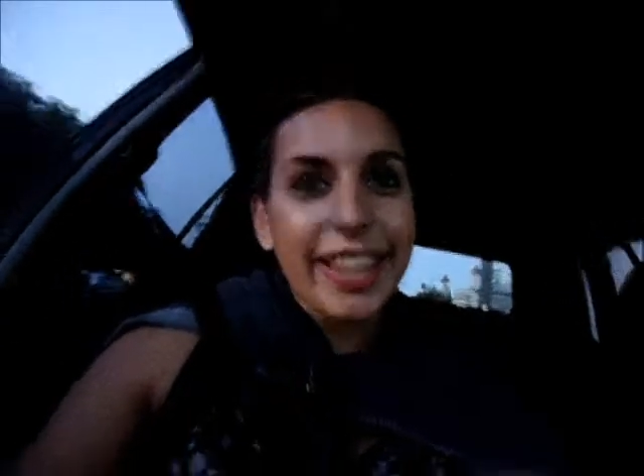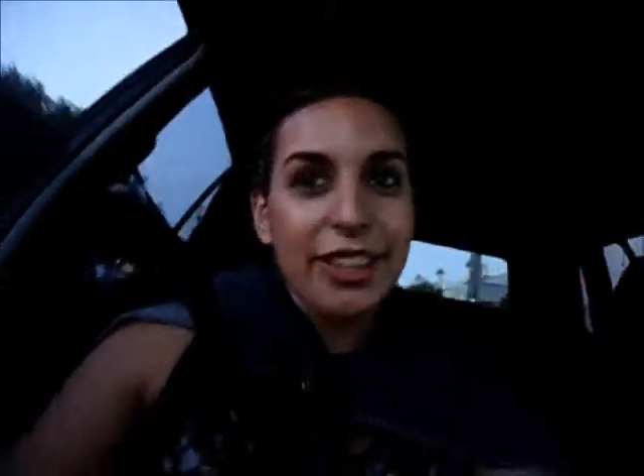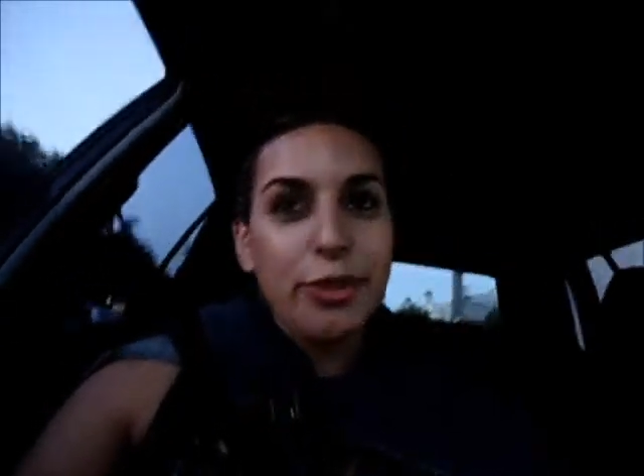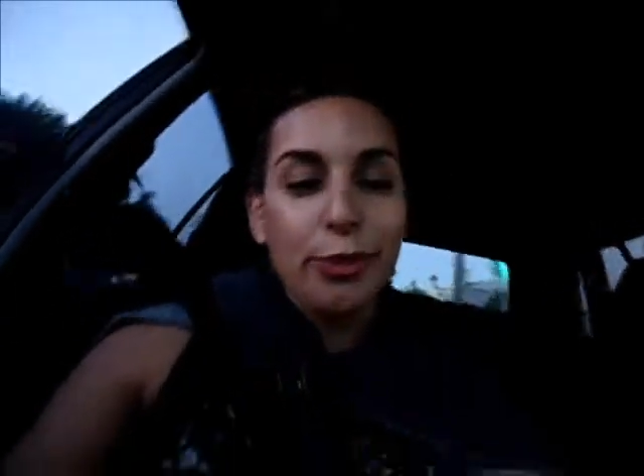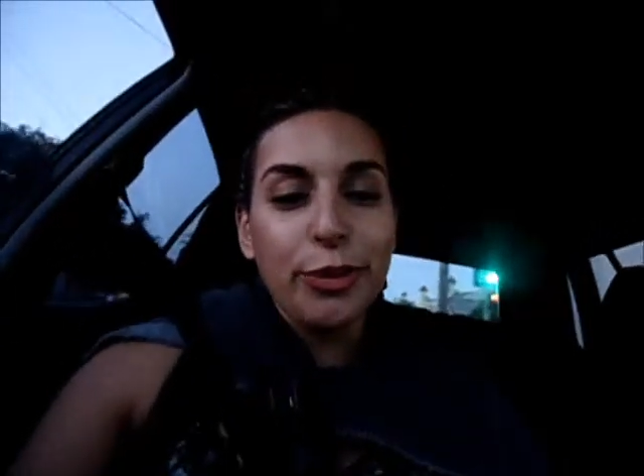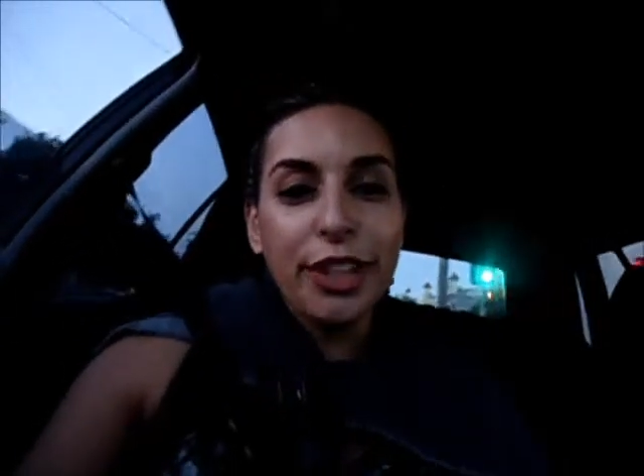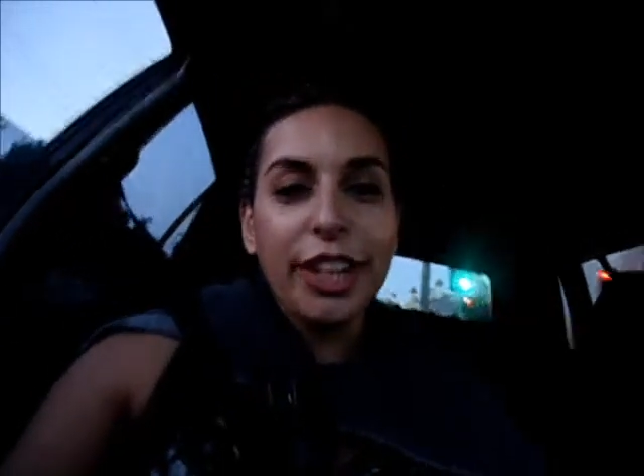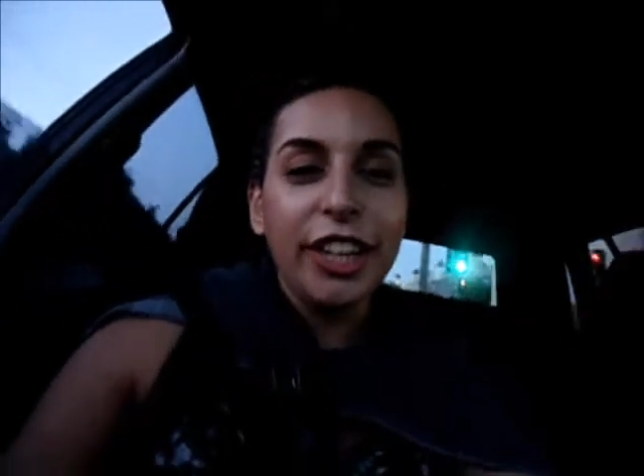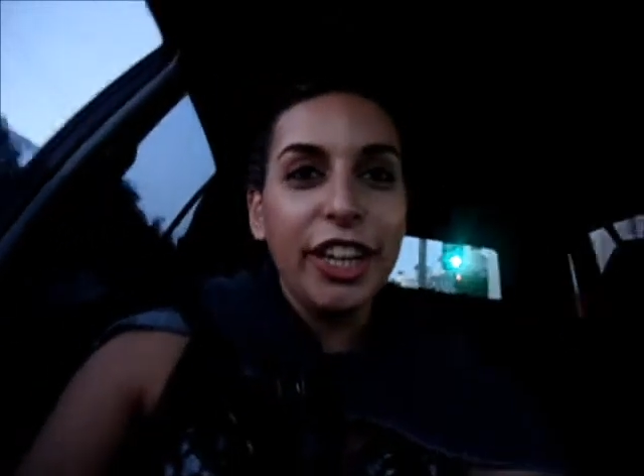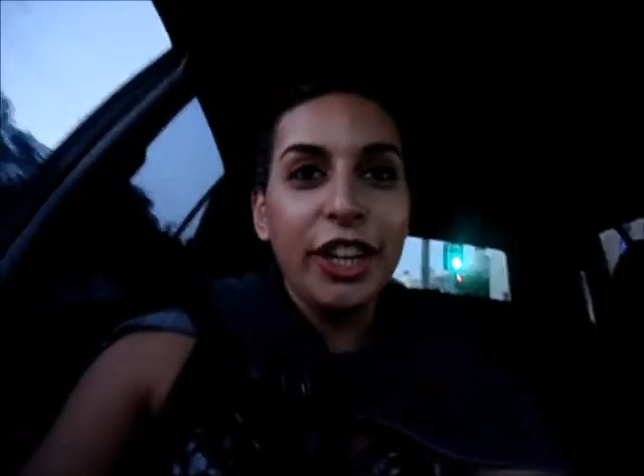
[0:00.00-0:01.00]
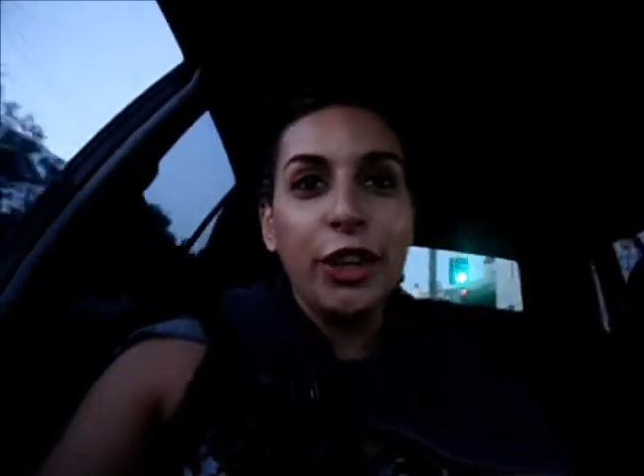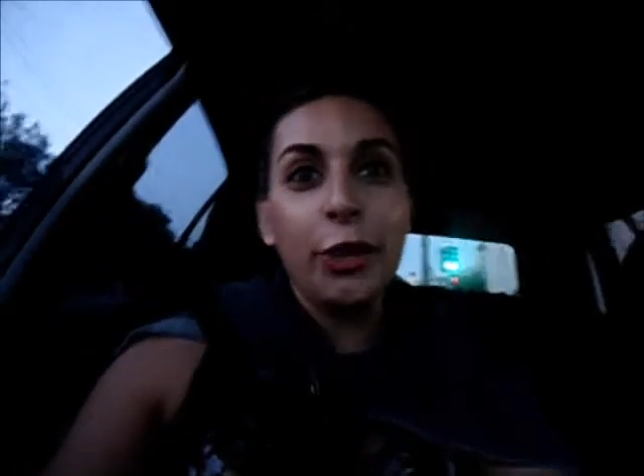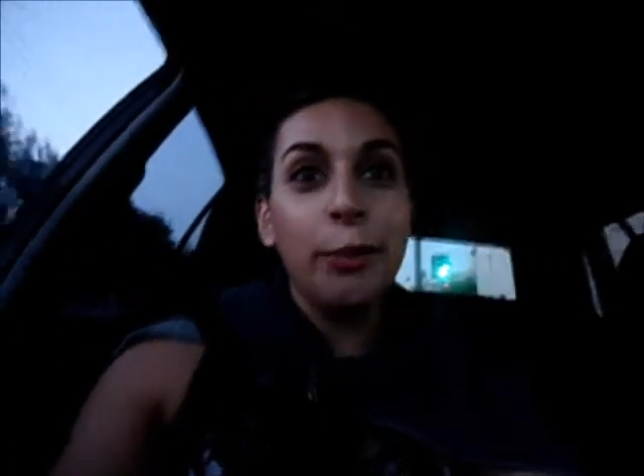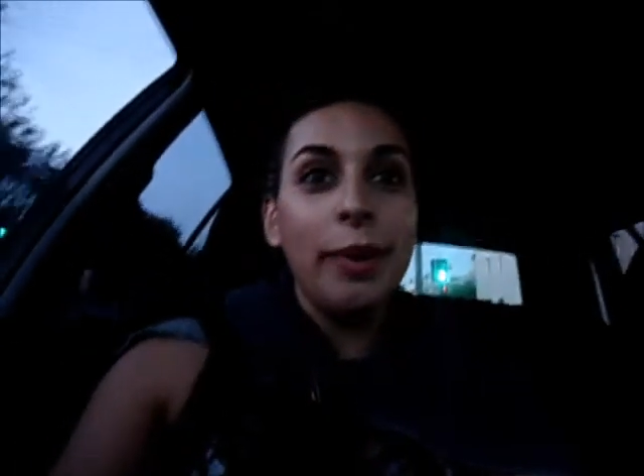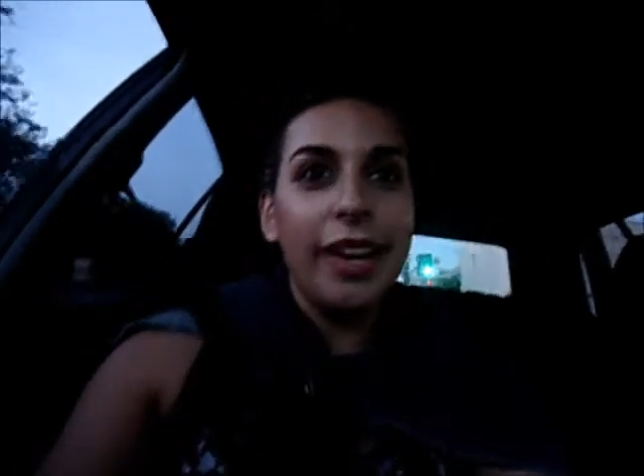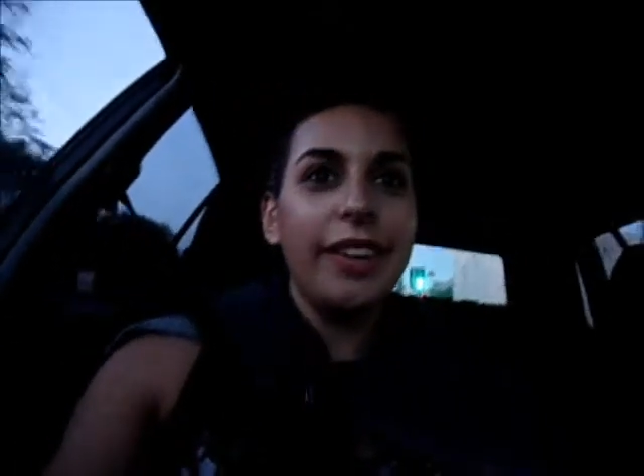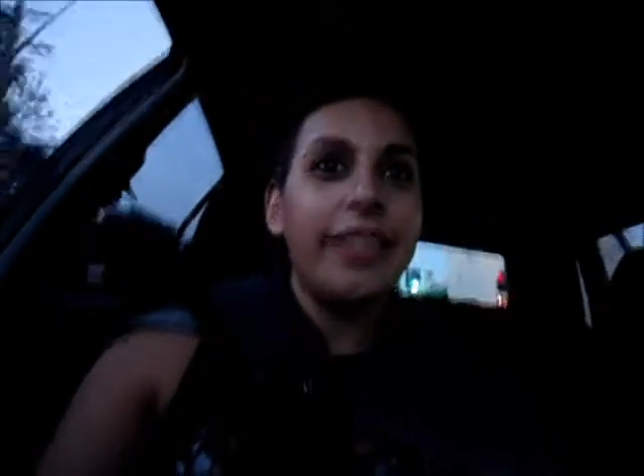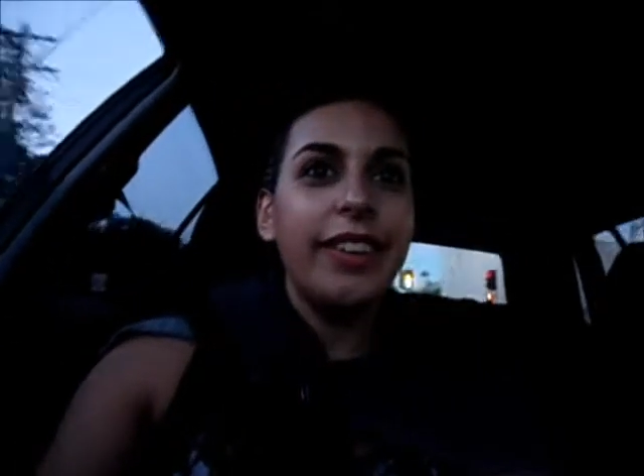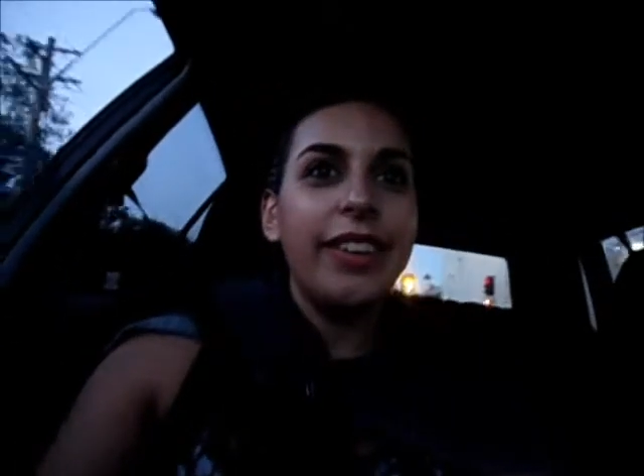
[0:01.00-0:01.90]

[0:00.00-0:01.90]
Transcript: it gets really humid.